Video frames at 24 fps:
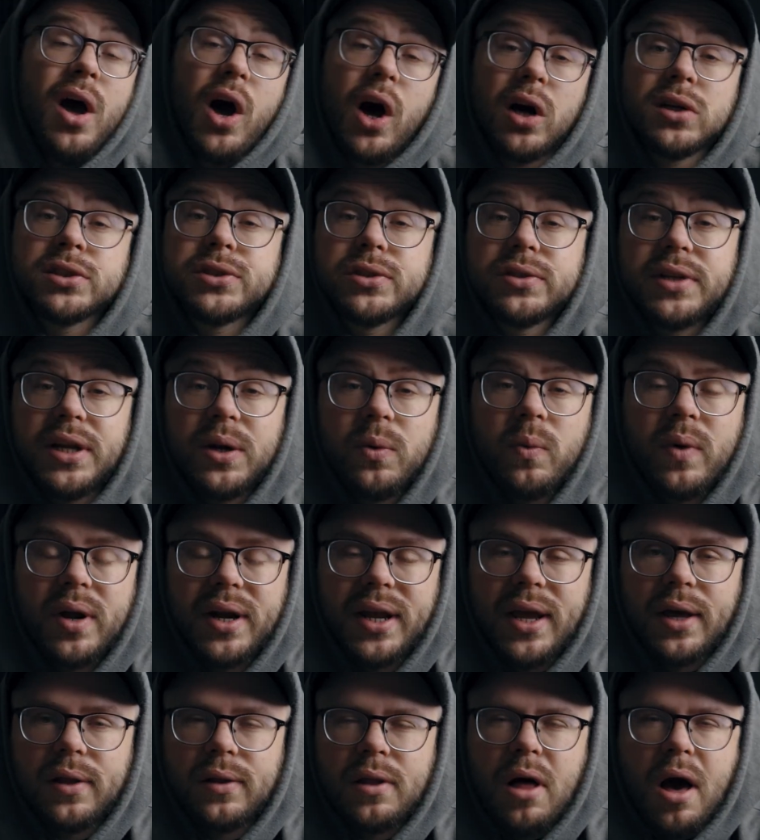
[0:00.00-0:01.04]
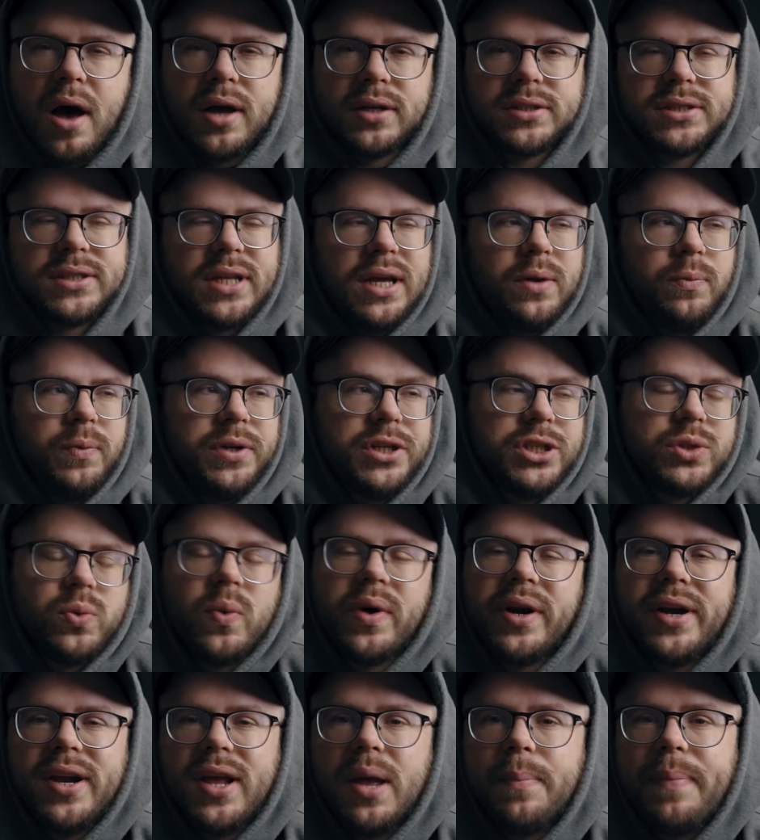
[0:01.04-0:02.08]
Also didn't want to get lost, and we just
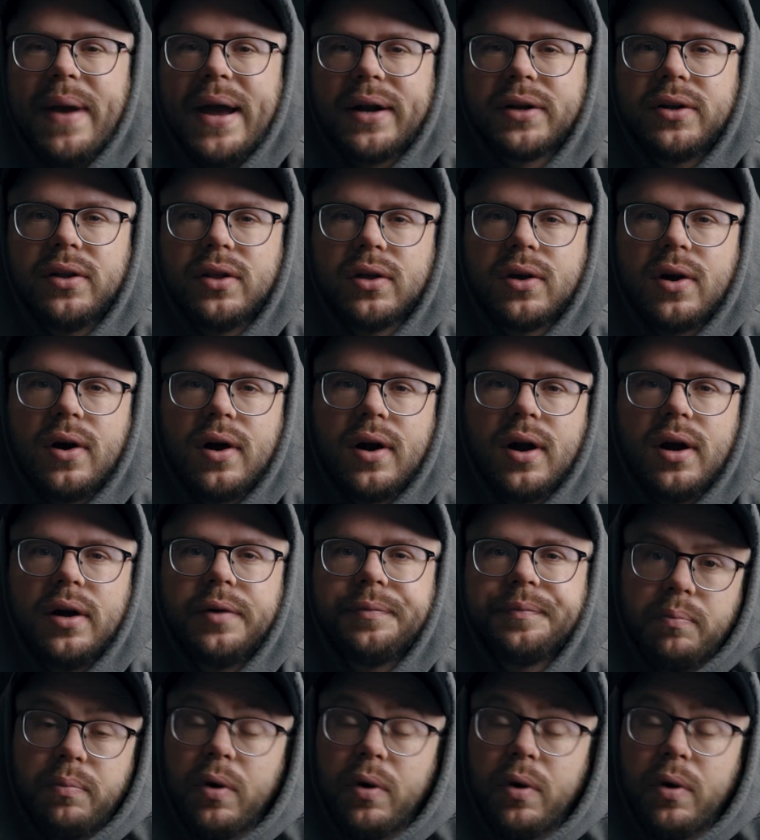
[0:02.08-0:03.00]
wanted to get back to the car.